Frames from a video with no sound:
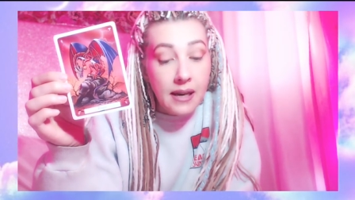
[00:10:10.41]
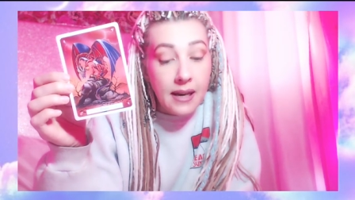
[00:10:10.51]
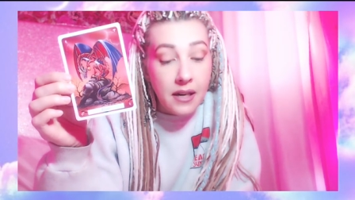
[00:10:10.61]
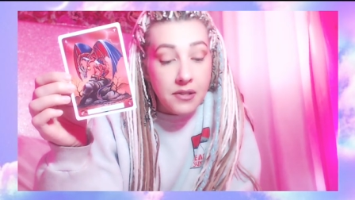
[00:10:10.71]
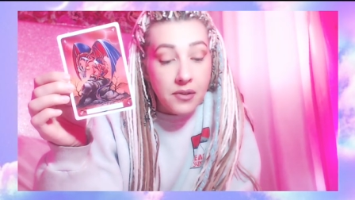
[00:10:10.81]

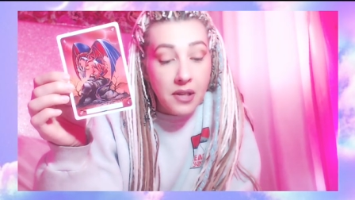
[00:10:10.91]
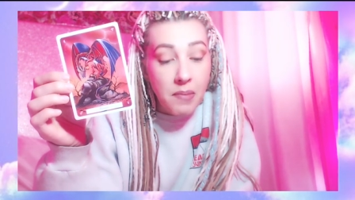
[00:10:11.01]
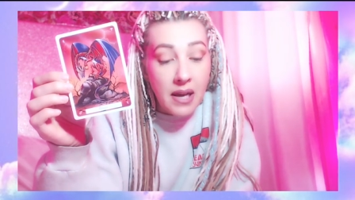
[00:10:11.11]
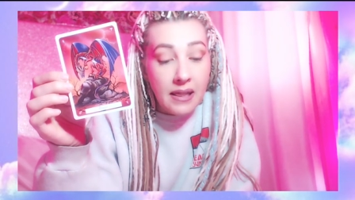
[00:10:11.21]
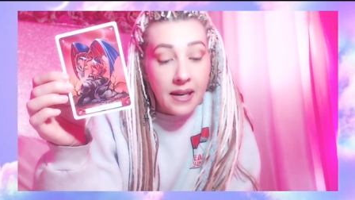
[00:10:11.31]
It is only
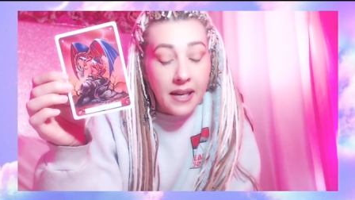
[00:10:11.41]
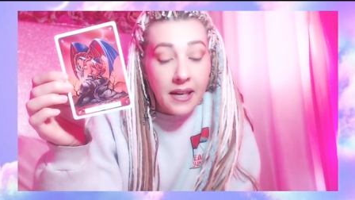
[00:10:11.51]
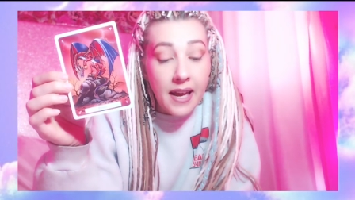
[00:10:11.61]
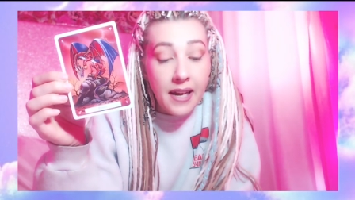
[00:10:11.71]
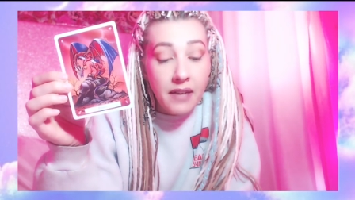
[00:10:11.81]
by letting
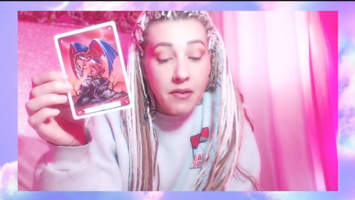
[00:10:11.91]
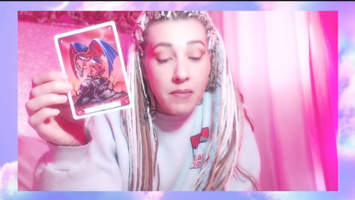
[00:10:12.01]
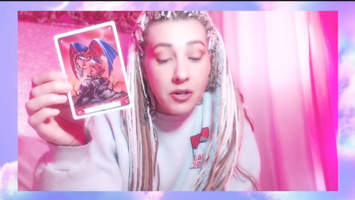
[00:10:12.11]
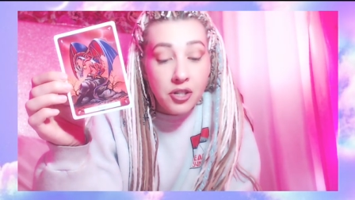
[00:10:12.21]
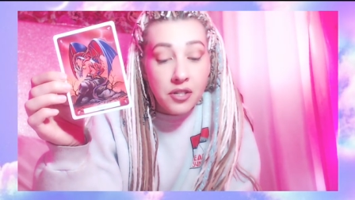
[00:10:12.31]
negative
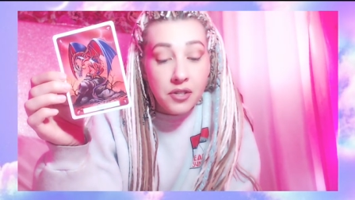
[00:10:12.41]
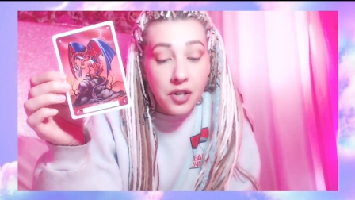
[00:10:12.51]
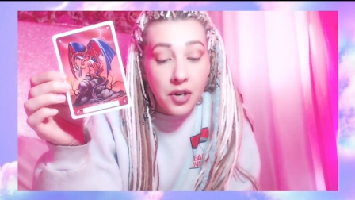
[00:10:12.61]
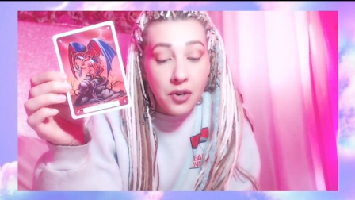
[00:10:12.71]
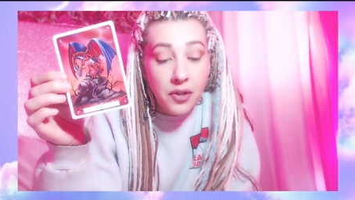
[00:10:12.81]
emotions
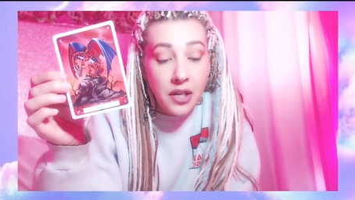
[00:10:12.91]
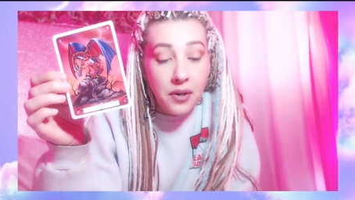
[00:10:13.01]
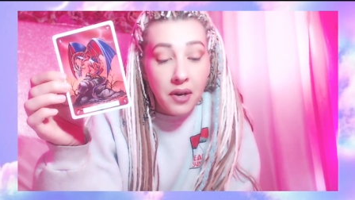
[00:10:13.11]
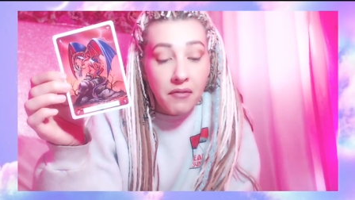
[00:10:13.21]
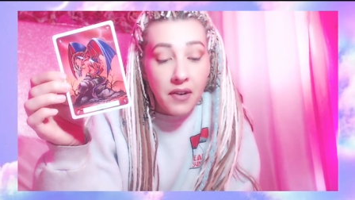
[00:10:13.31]
go that you
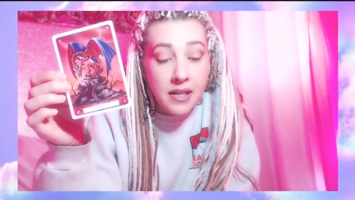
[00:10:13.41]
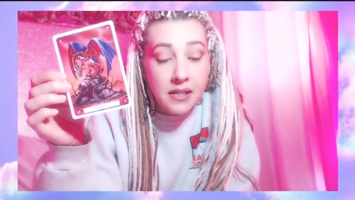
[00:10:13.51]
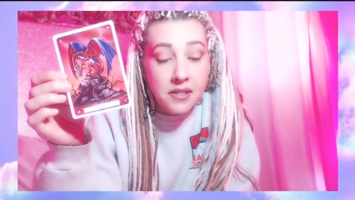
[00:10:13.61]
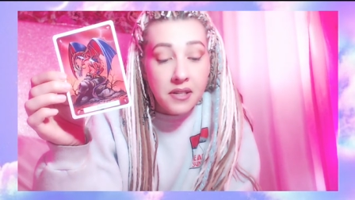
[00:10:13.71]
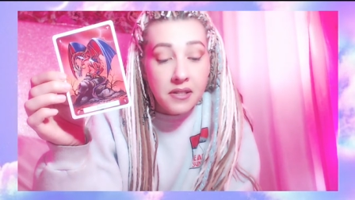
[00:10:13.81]
can find the,
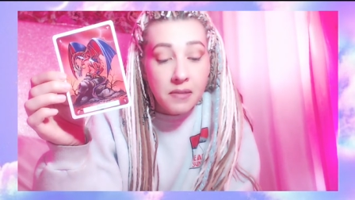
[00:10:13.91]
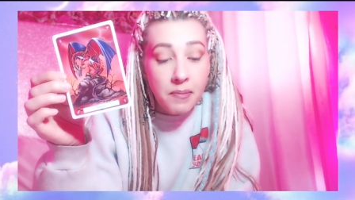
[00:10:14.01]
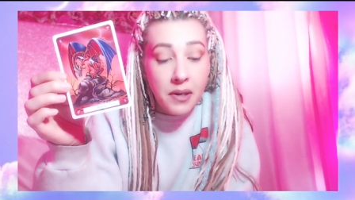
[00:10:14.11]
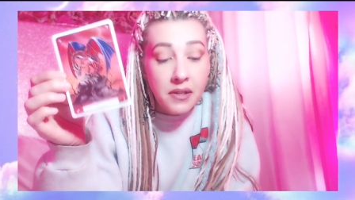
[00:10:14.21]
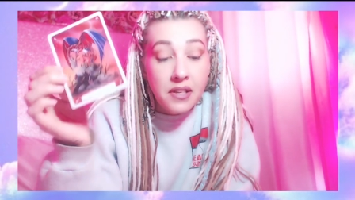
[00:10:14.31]
state
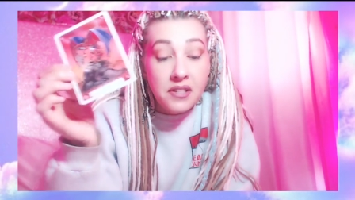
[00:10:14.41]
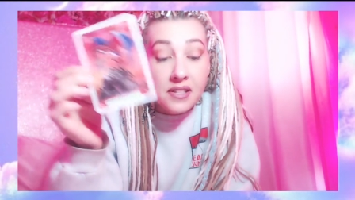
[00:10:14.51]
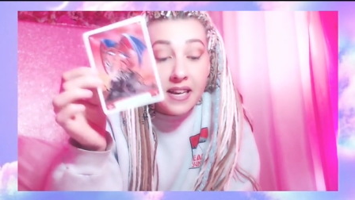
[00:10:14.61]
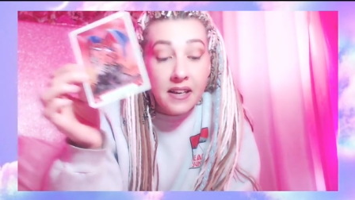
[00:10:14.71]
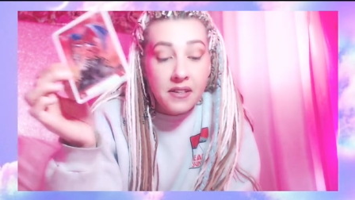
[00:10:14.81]
the
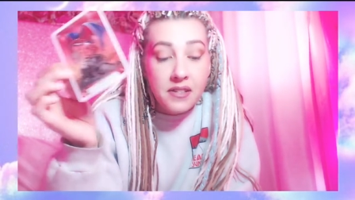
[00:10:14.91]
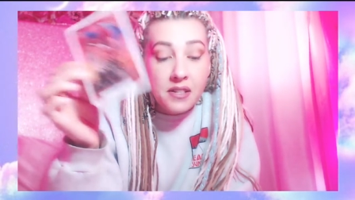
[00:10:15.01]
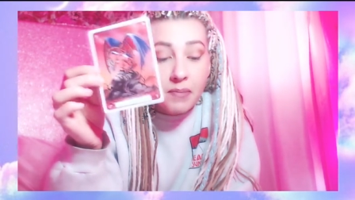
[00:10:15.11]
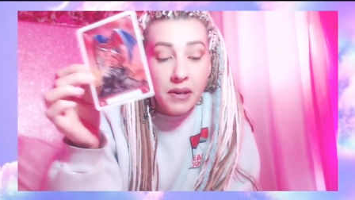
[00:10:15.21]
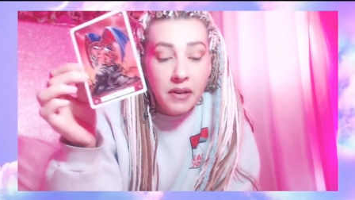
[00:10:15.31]
state
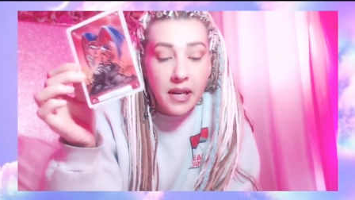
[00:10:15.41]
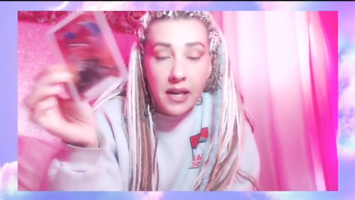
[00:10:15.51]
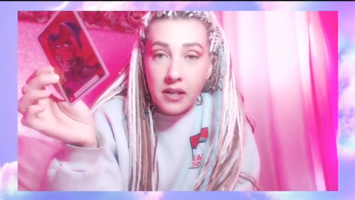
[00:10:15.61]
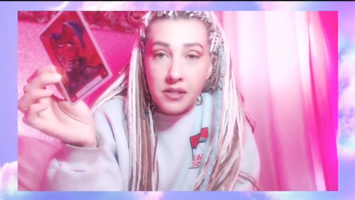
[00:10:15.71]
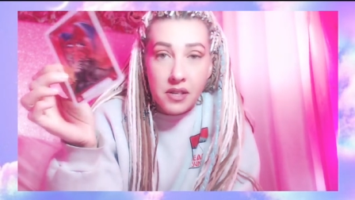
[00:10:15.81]
stability,
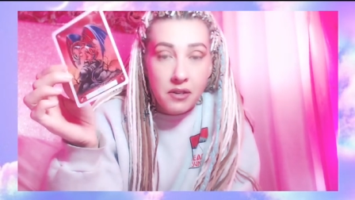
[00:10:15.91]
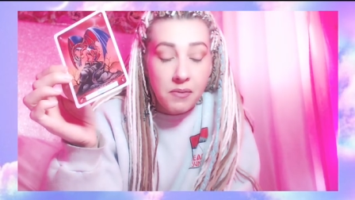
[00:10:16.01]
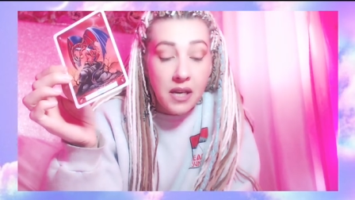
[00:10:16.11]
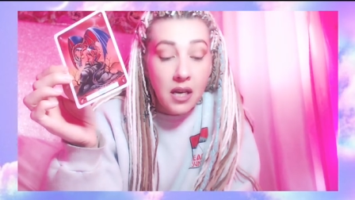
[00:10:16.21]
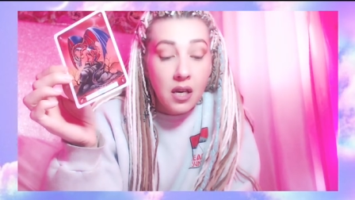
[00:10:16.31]
excuse
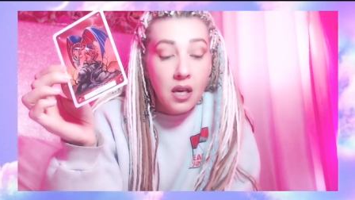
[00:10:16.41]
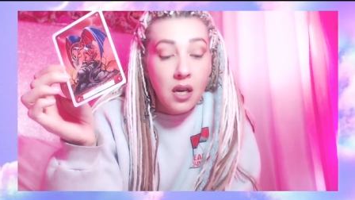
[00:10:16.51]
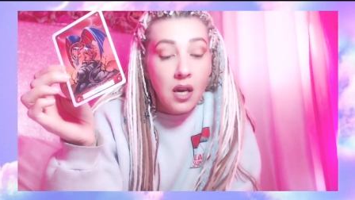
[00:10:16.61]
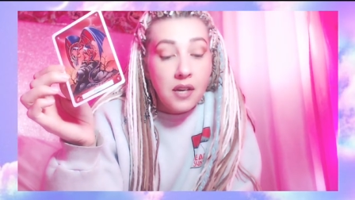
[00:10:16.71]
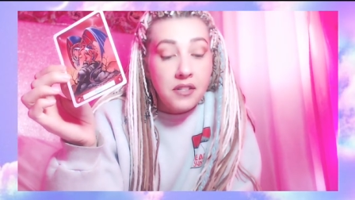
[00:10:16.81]
me,
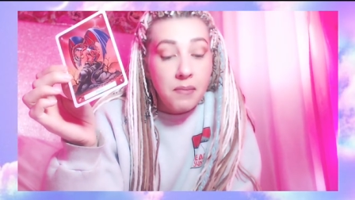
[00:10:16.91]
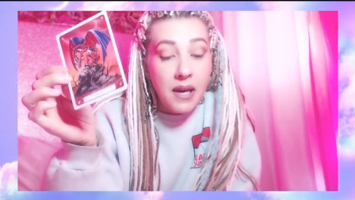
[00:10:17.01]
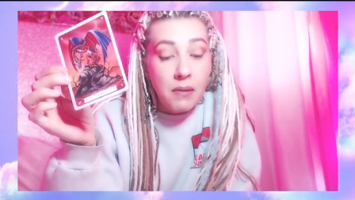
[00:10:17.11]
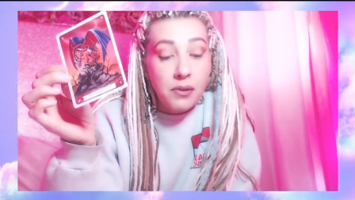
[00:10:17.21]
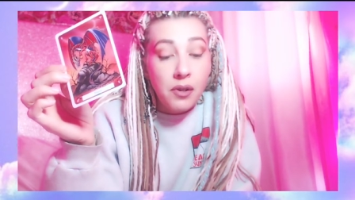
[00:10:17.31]
to be
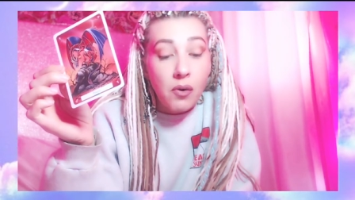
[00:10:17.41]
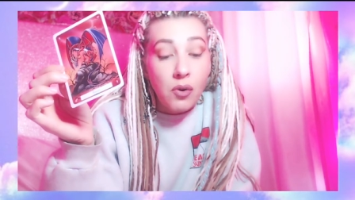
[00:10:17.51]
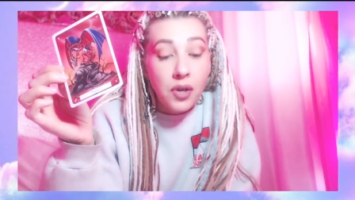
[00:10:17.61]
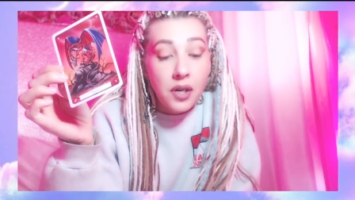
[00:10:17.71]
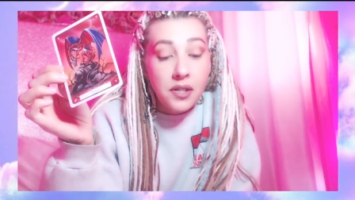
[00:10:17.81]
able to
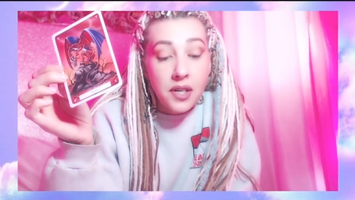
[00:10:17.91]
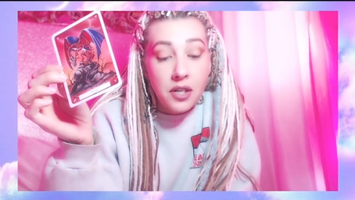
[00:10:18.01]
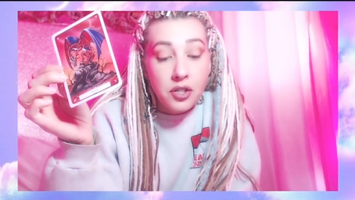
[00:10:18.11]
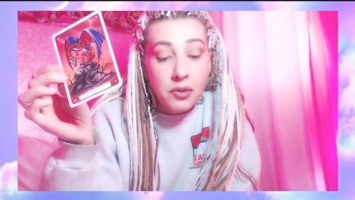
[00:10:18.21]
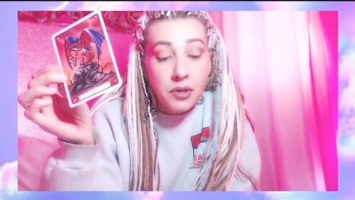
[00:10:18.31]
hold on to your
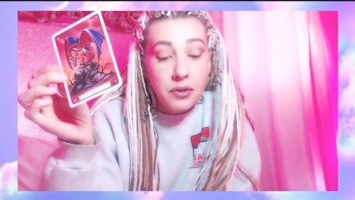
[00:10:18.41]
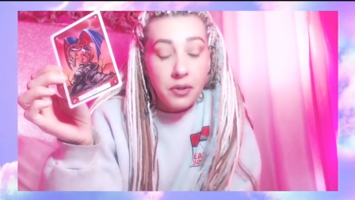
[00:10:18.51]
truth.